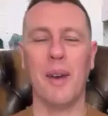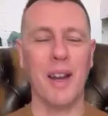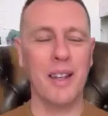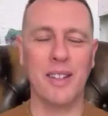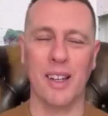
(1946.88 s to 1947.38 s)

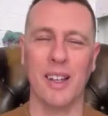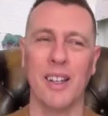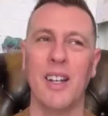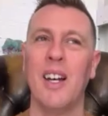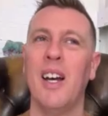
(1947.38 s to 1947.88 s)
amazing.
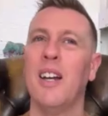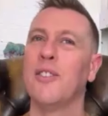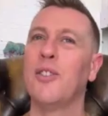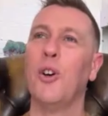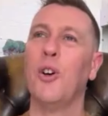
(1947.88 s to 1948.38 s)

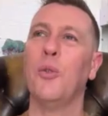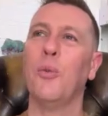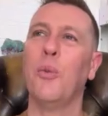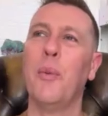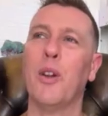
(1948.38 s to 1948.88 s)
So
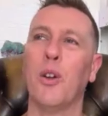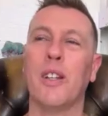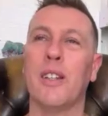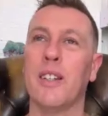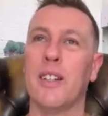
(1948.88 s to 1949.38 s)
when we look
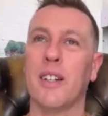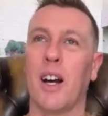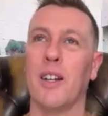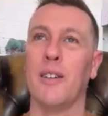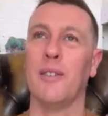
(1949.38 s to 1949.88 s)
at the
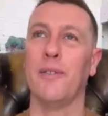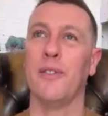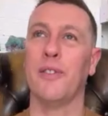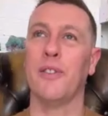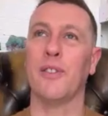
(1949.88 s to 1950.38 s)
kind of
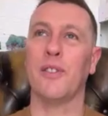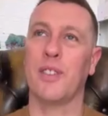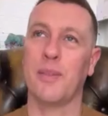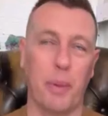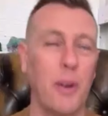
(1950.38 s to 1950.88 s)

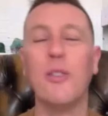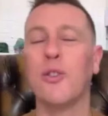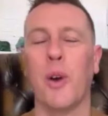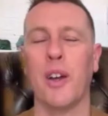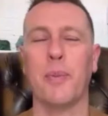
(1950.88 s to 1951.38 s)

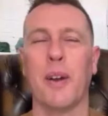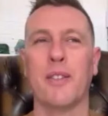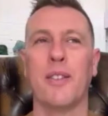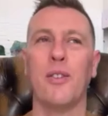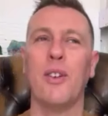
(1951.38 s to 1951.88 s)
spiritual
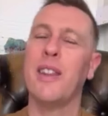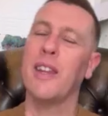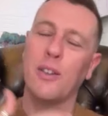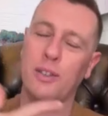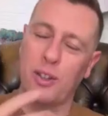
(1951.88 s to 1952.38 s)
aspects, is there
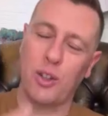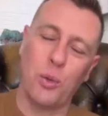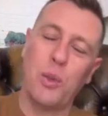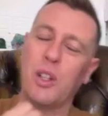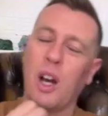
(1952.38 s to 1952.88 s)
anything else that
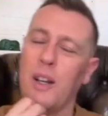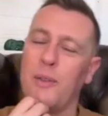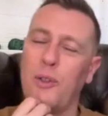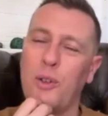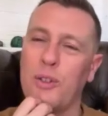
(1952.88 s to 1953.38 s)
you would kind
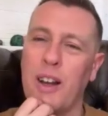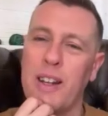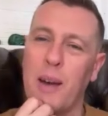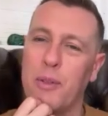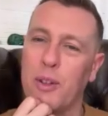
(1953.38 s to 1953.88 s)
of use
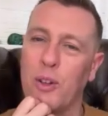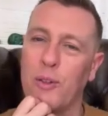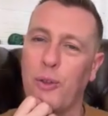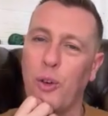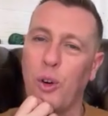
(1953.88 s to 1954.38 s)
honey
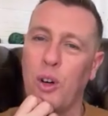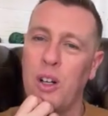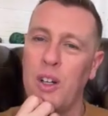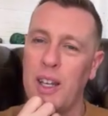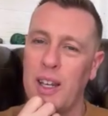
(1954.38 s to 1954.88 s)
absolute
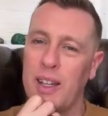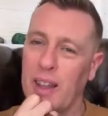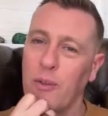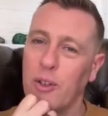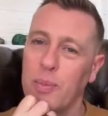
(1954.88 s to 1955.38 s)
for in
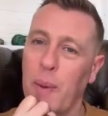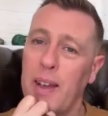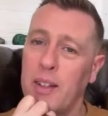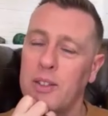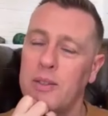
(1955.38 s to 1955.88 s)
that
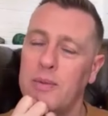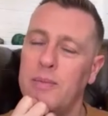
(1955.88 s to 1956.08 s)
respect?